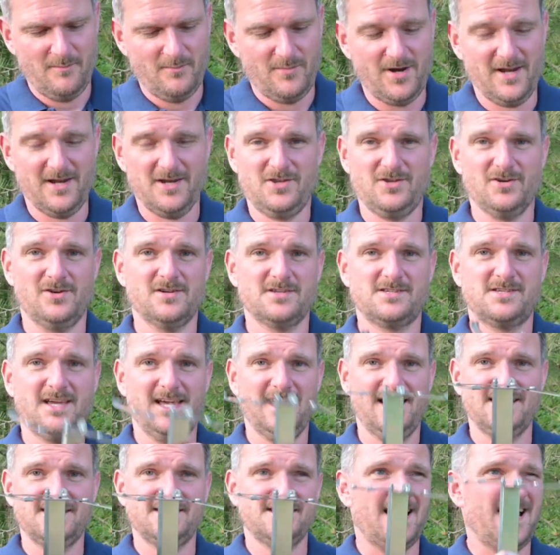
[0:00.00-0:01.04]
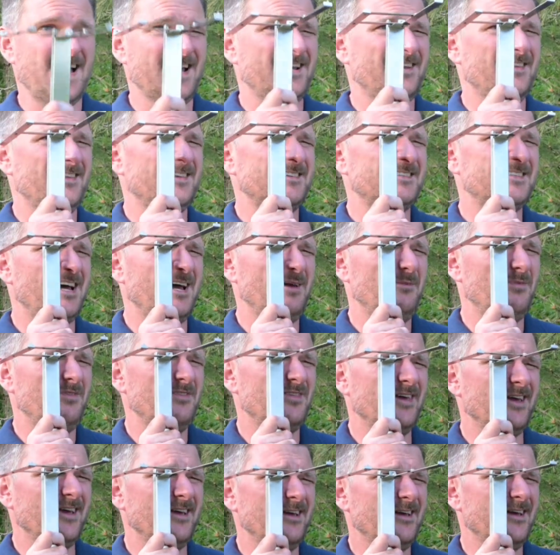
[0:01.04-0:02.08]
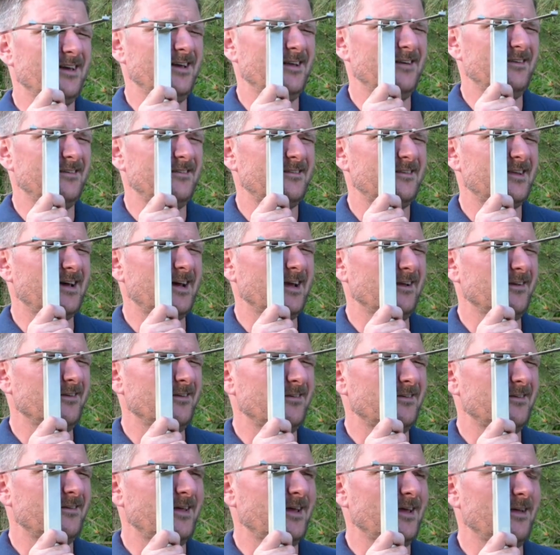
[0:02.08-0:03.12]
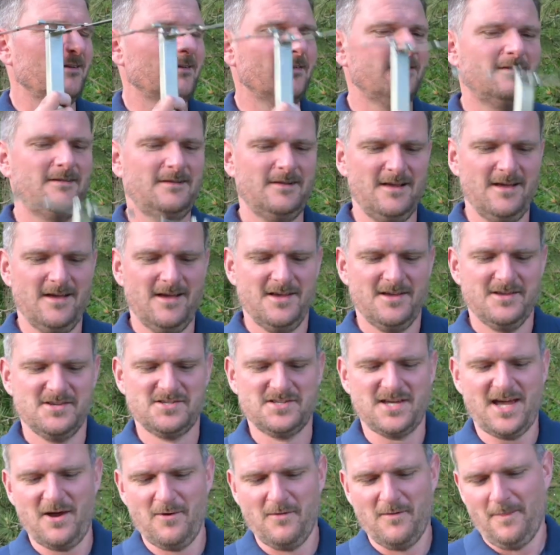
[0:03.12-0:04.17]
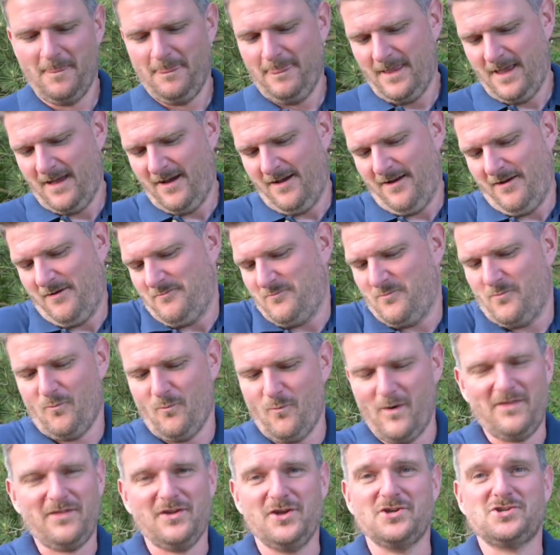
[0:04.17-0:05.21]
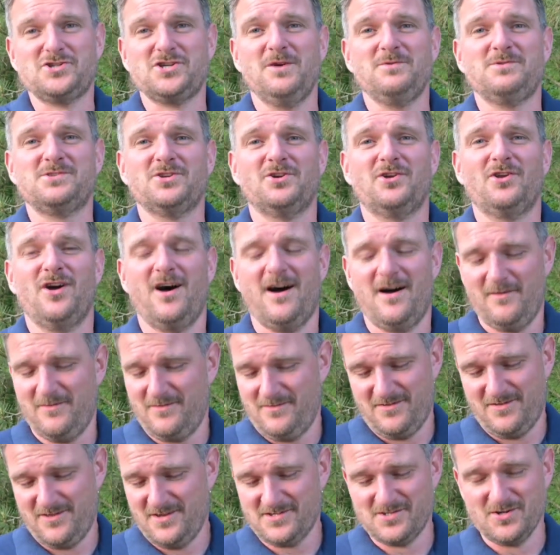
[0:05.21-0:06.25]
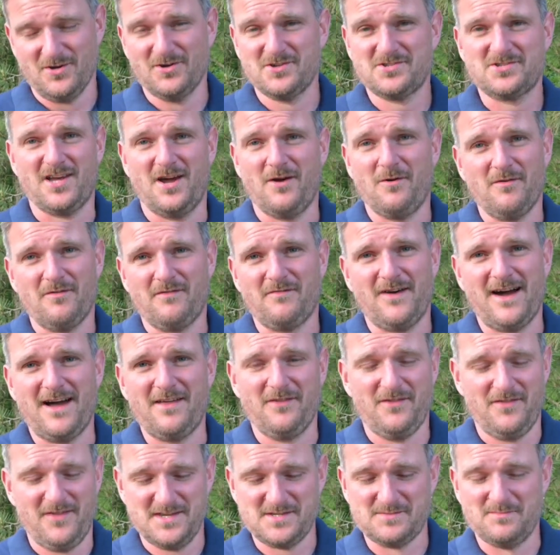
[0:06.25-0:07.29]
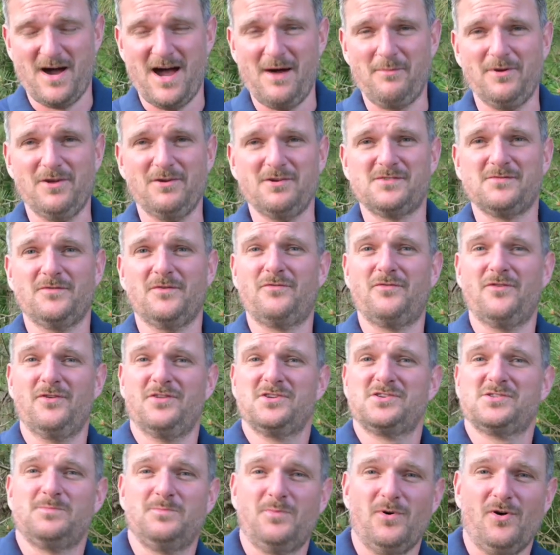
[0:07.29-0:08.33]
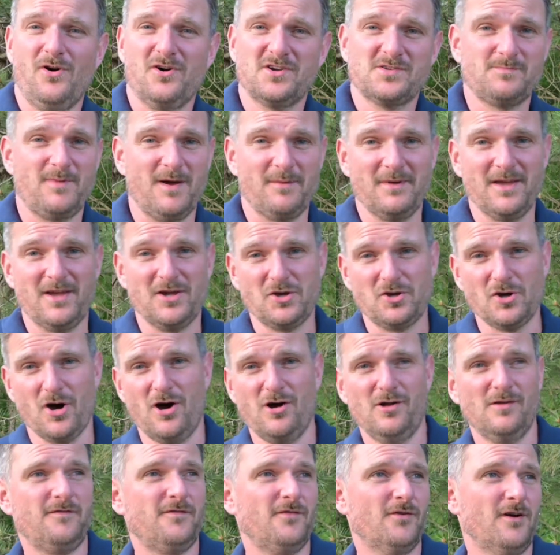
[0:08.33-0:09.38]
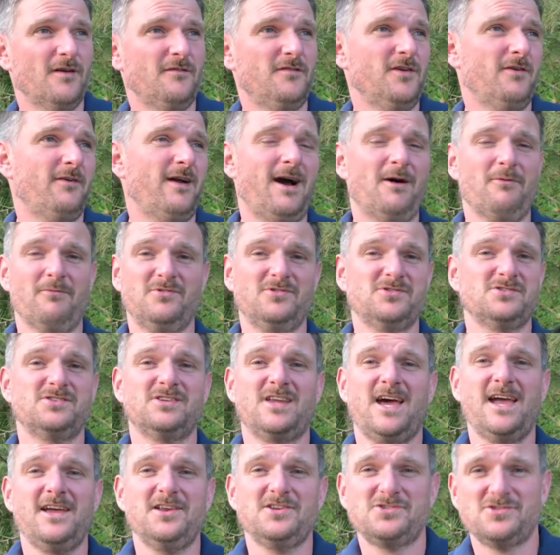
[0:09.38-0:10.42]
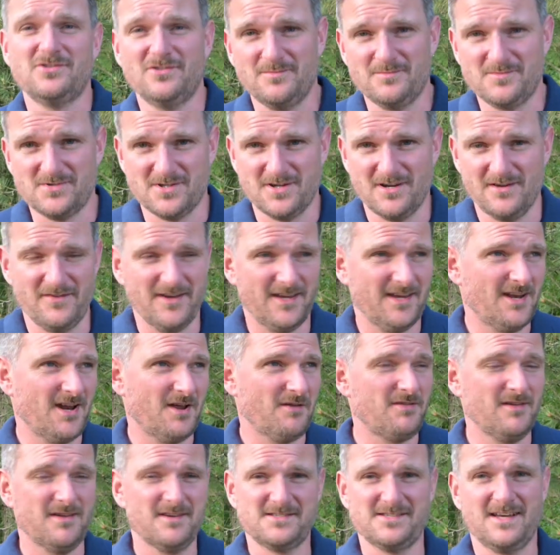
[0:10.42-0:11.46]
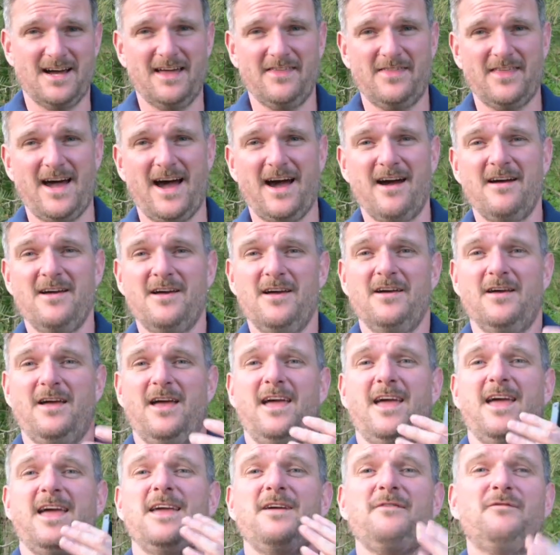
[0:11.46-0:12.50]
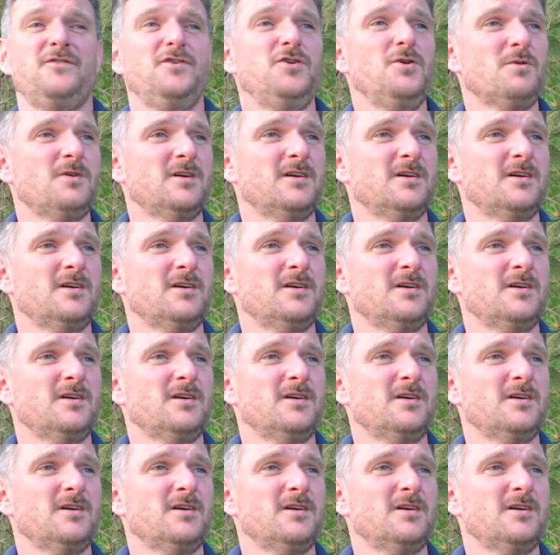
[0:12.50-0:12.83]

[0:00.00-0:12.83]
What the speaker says: but it does exactly the same thing in stainless steel. So, whether you're shooting or not, there's also the fact that this might be useful for other sports, maybe golf, or if you're out and just nature observing, you know, things like that. If you